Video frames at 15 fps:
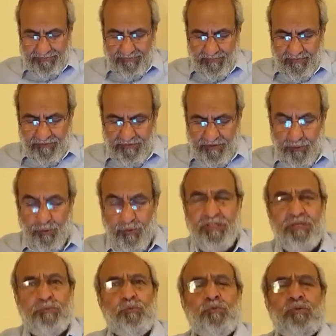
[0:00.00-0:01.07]
Wa
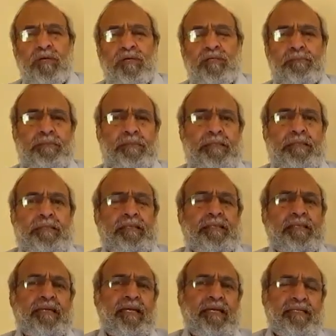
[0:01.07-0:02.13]
yuqimuna,
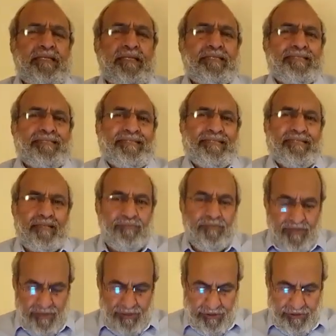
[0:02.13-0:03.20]
and they
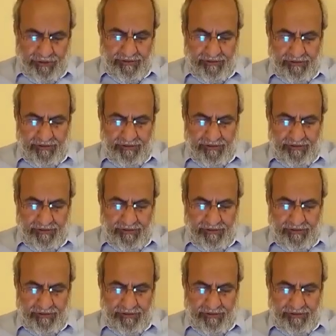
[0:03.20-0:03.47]
establish